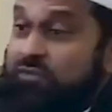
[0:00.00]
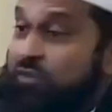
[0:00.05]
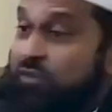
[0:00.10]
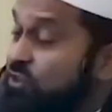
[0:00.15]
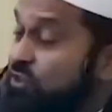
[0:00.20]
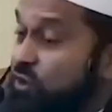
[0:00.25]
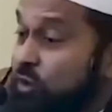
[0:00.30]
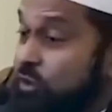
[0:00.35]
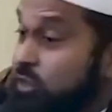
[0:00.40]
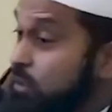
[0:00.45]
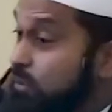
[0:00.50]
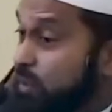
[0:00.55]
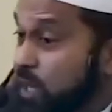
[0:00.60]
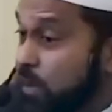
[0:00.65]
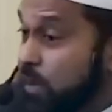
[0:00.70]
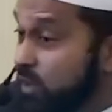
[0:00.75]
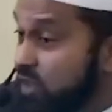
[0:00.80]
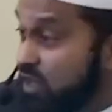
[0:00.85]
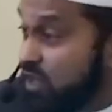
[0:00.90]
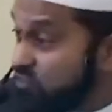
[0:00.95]
even though the
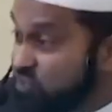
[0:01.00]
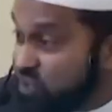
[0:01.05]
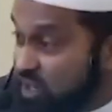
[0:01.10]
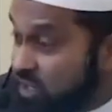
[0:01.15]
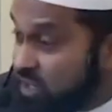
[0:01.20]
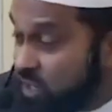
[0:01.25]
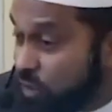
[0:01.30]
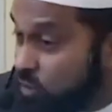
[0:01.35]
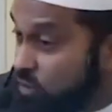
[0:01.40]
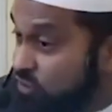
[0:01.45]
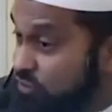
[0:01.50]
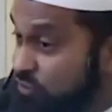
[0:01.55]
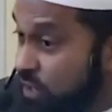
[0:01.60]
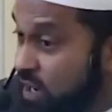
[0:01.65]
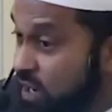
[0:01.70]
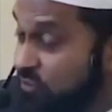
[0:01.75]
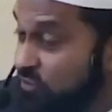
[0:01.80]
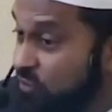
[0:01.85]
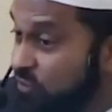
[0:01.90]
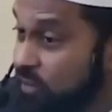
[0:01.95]
people of Jannah will
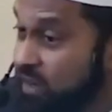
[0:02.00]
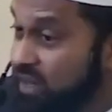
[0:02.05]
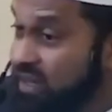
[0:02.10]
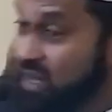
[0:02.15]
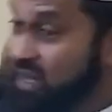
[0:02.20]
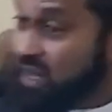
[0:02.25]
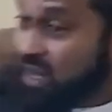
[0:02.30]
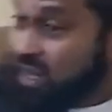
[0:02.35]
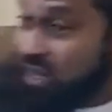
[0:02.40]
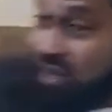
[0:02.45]
drink from it,